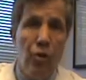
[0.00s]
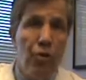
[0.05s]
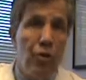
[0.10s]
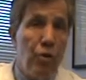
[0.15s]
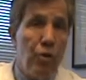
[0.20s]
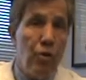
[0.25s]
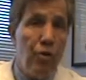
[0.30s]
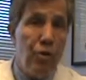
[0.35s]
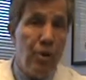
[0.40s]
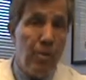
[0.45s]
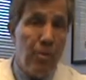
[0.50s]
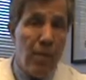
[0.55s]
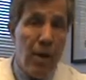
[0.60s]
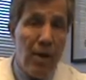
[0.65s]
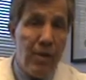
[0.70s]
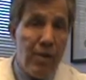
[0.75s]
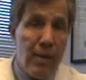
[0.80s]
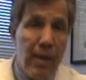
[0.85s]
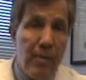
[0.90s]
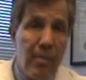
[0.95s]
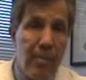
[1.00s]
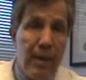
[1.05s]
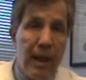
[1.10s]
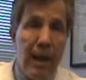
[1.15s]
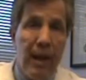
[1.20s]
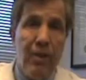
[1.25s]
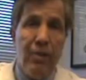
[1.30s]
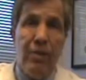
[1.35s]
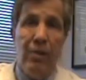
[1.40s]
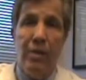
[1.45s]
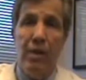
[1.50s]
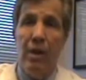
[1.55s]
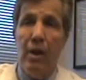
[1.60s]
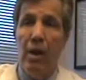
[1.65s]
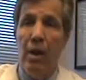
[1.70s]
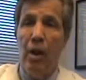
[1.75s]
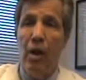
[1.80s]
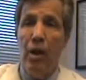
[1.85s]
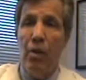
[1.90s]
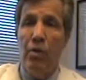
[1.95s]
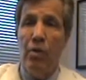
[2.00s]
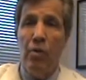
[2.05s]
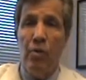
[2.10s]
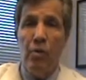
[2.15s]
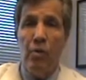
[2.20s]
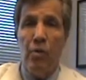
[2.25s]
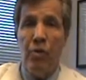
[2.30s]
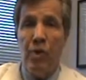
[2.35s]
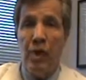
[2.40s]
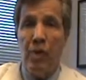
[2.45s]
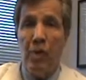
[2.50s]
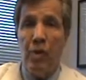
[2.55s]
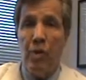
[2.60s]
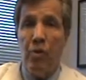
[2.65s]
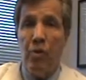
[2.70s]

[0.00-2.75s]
to using breast implants, to using